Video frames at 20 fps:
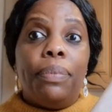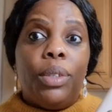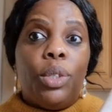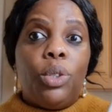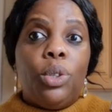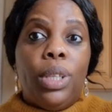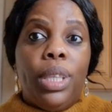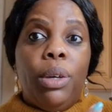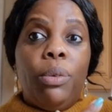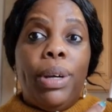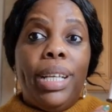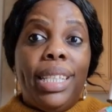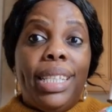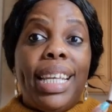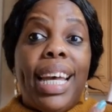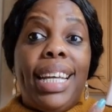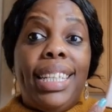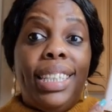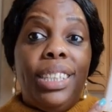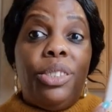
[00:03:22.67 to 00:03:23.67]
So they once
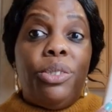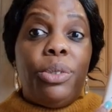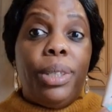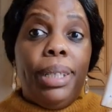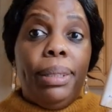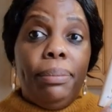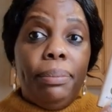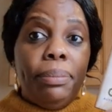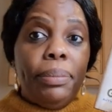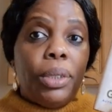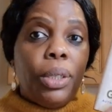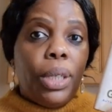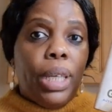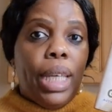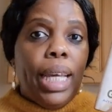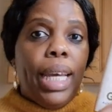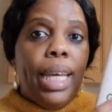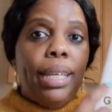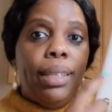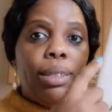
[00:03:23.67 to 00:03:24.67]
had a dream.
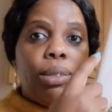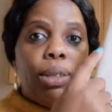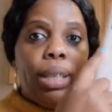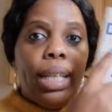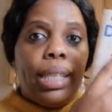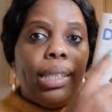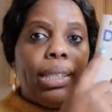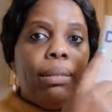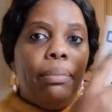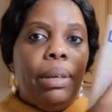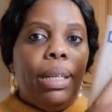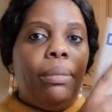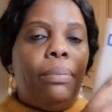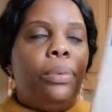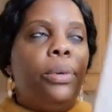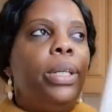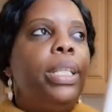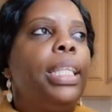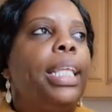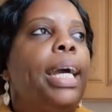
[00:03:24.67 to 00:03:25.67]
Okay, so that's the main
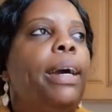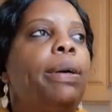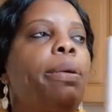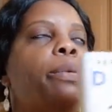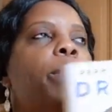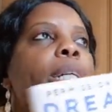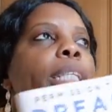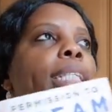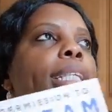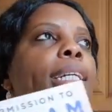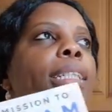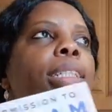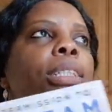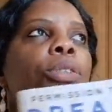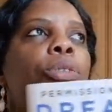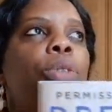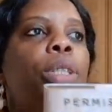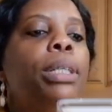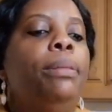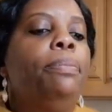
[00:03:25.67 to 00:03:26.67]
point. They once had a
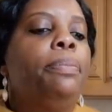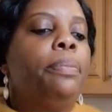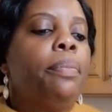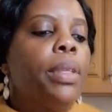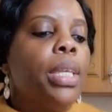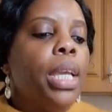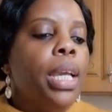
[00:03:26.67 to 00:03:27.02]
dream.